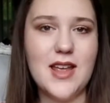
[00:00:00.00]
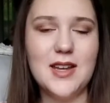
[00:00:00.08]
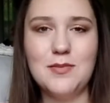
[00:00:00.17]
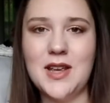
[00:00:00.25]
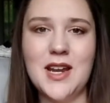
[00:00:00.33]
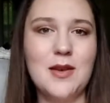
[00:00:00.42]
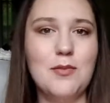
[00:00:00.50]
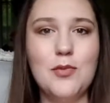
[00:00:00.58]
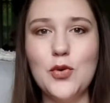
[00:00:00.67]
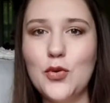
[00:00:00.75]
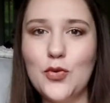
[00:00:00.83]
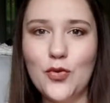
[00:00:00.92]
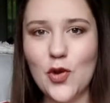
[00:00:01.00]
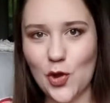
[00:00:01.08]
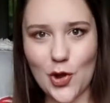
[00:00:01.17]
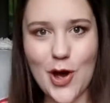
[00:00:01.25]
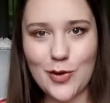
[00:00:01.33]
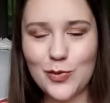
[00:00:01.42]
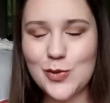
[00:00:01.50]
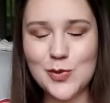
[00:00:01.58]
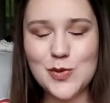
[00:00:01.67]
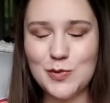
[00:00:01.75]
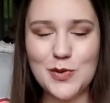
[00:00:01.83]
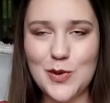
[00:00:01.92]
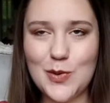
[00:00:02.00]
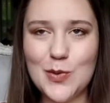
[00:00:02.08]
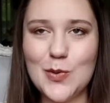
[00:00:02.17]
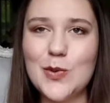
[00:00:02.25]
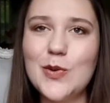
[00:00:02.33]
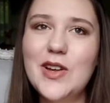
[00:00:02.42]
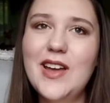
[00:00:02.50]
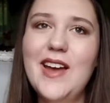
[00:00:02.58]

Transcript: and it made him move a lot, which was pretty cool,